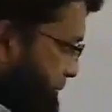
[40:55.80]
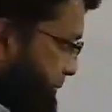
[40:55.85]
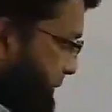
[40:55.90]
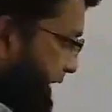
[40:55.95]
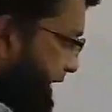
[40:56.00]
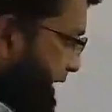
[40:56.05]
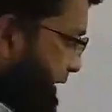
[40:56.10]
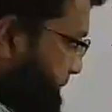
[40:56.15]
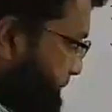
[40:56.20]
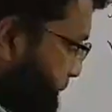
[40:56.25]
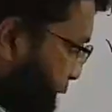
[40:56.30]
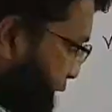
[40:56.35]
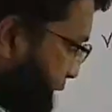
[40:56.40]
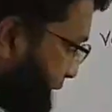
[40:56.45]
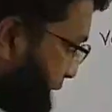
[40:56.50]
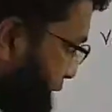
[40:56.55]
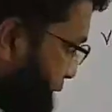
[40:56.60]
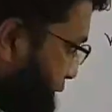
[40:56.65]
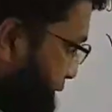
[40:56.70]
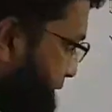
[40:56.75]
being
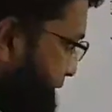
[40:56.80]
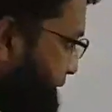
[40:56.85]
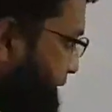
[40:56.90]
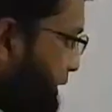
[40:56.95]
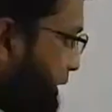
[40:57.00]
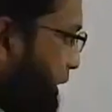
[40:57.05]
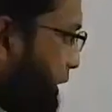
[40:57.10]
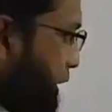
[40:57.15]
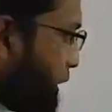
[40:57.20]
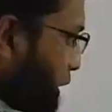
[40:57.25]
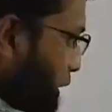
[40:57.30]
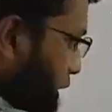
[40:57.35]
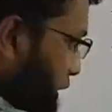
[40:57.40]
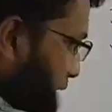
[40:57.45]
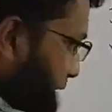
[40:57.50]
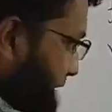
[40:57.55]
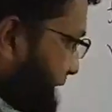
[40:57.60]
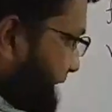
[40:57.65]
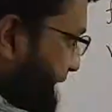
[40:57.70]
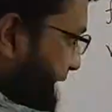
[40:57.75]
produced
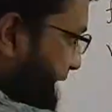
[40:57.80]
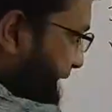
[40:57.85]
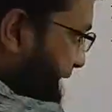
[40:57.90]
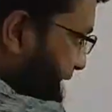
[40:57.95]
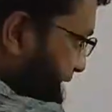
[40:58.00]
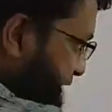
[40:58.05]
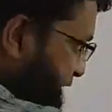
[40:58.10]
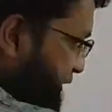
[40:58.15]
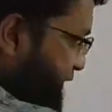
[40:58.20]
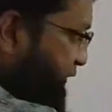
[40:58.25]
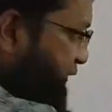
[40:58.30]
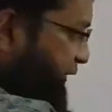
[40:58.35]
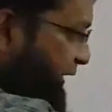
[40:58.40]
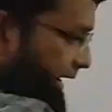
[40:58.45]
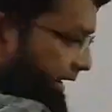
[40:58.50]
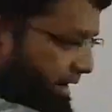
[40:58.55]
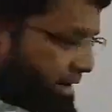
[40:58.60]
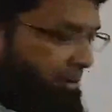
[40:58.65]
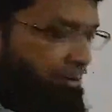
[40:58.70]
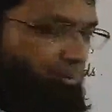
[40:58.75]
on
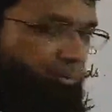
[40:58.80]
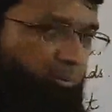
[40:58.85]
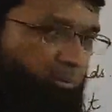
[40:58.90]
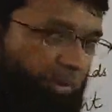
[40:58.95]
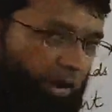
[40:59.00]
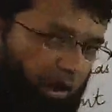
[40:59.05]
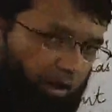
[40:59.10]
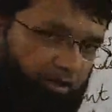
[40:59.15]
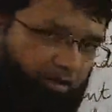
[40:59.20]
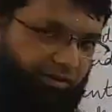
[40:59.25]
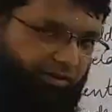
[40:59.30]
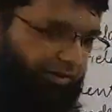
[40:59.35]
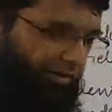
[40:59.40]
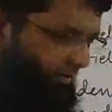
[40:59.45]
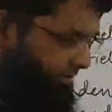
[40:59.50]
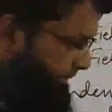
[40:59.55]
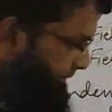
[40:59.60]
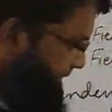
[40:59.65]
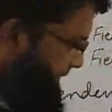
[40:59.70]
different plant.